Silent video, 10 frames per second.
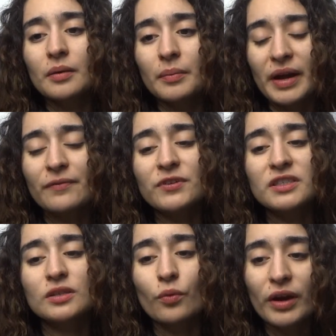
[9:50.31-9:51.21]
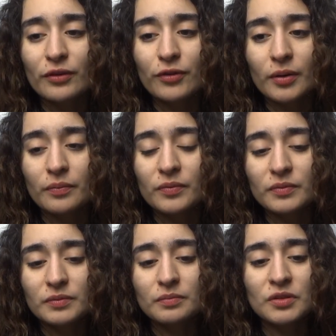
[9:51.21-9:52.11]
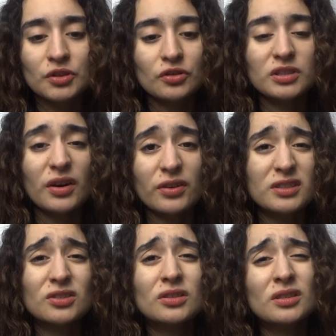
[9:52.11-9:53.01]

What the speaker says: emphasis away from material stuff because